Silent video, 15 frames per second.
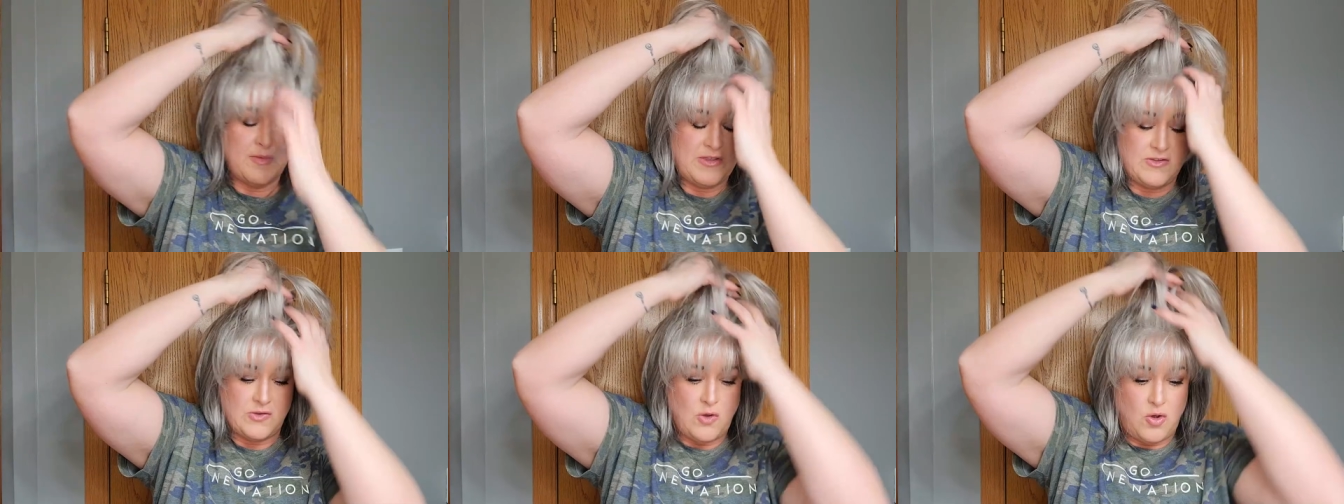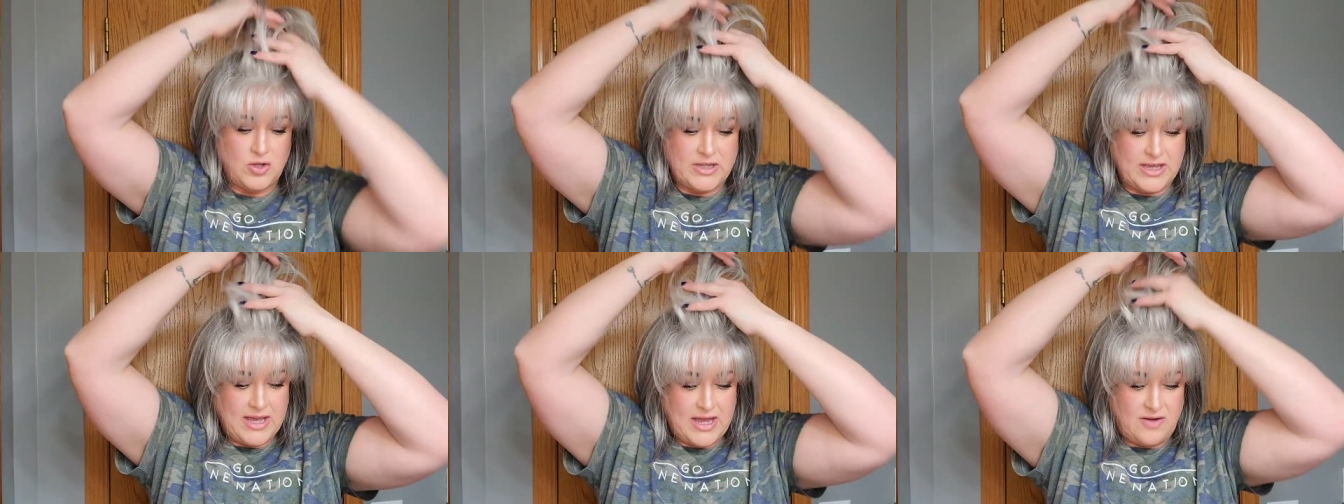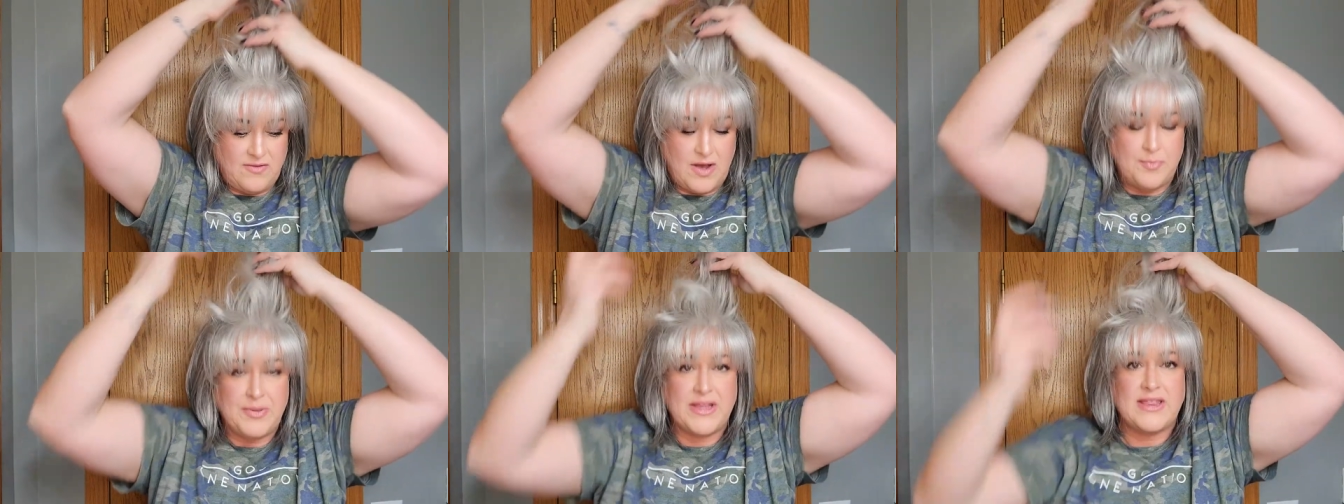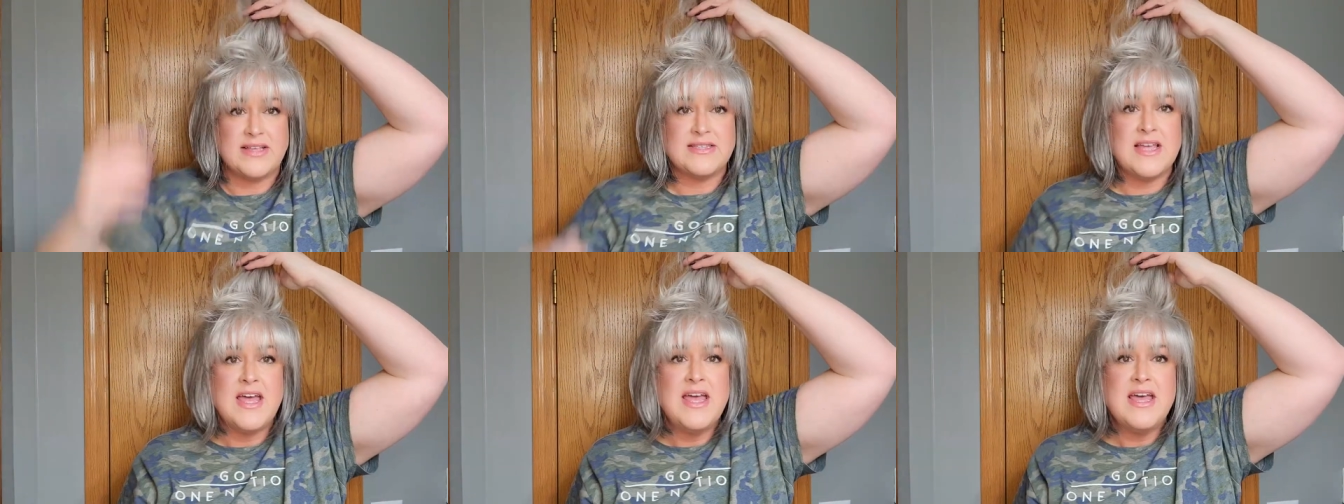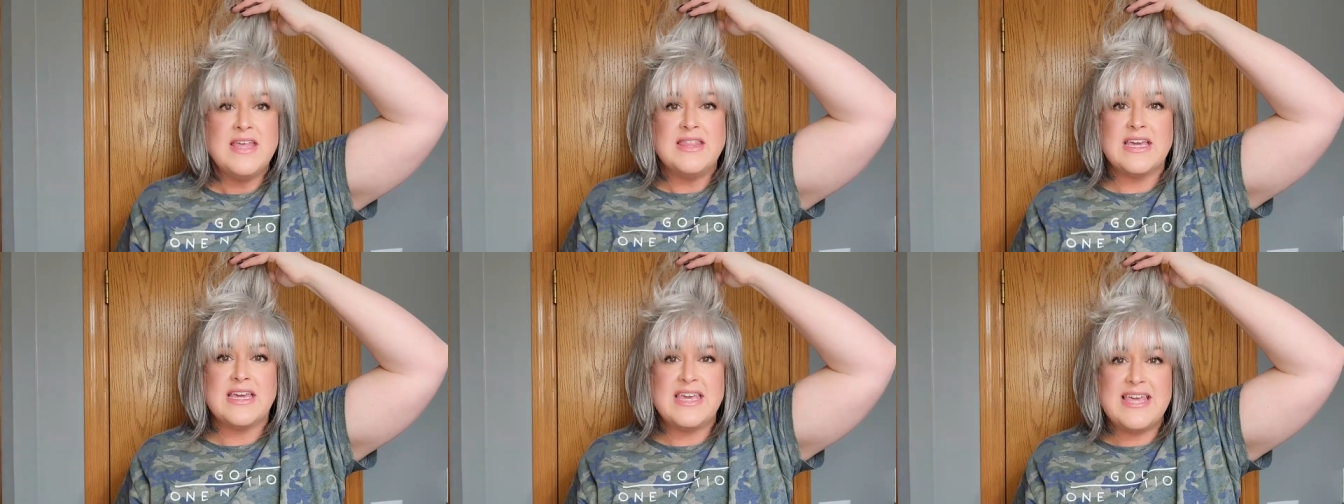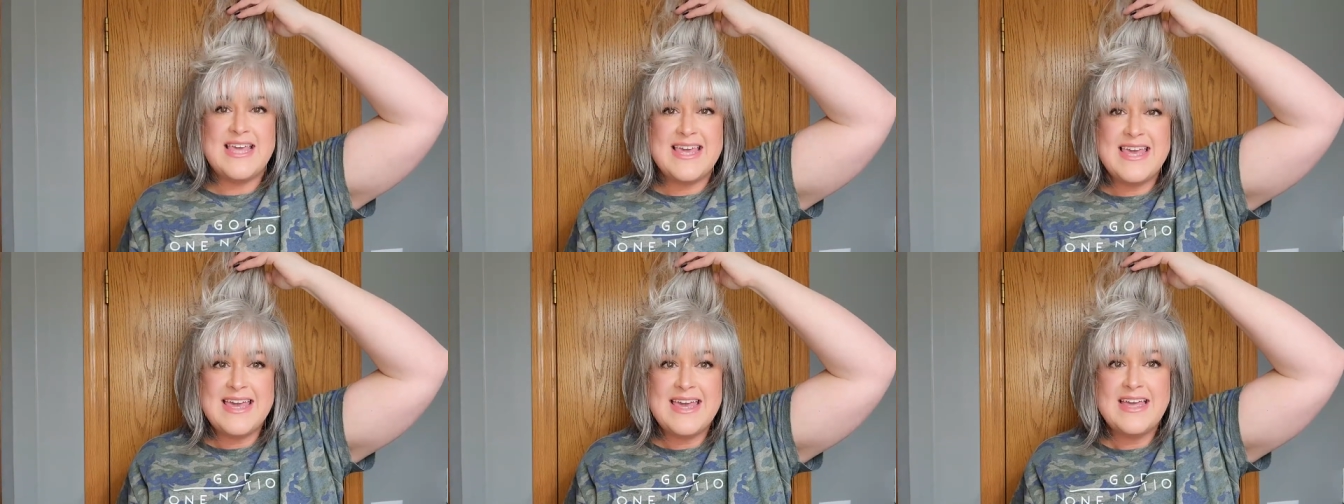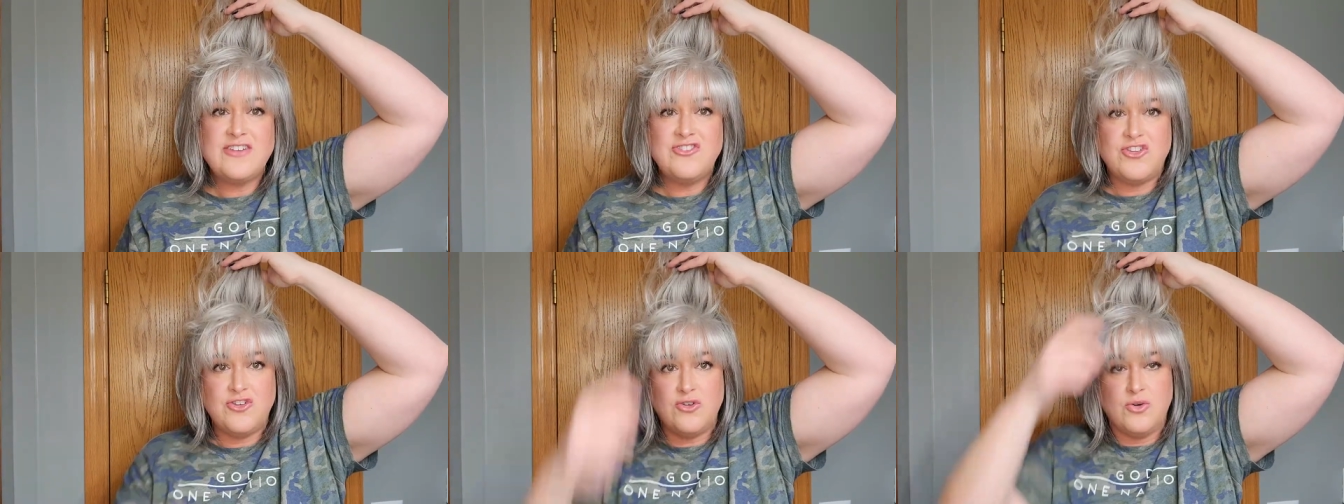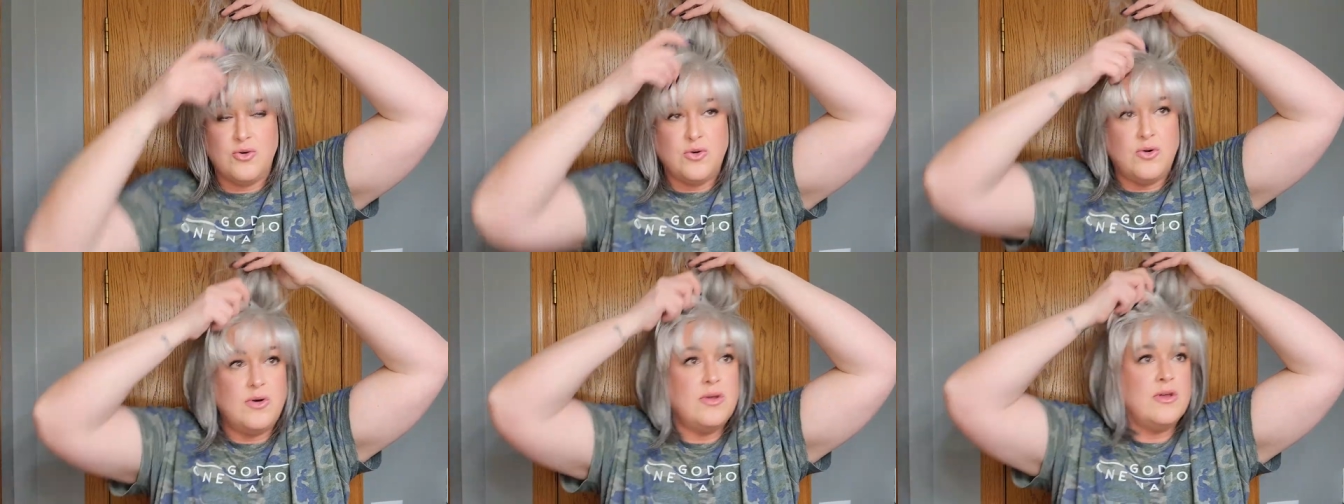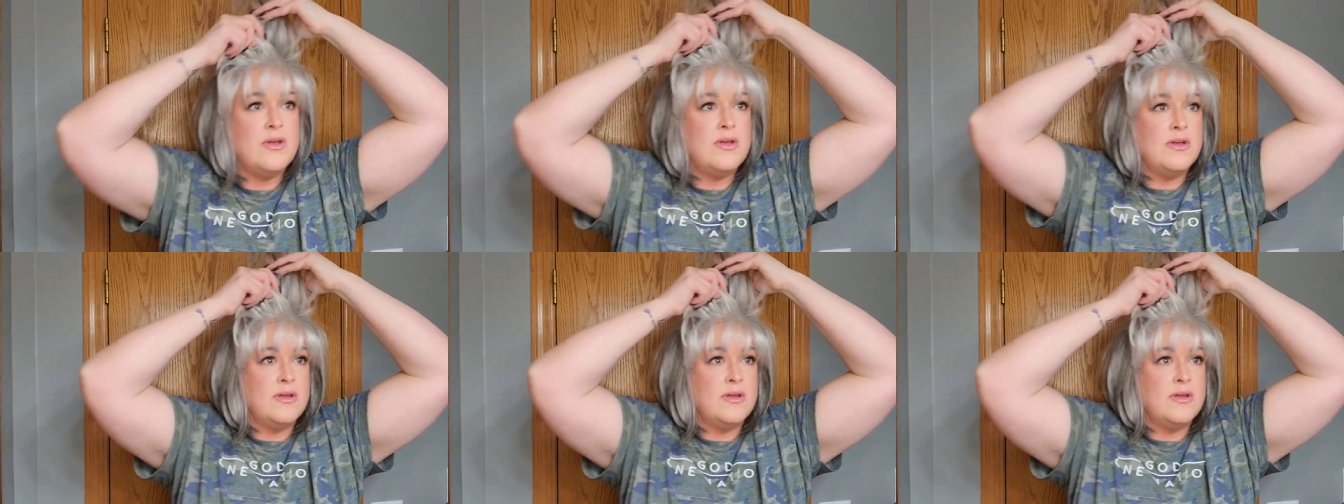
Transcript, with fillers: let me just hold it kind of up like this. The key to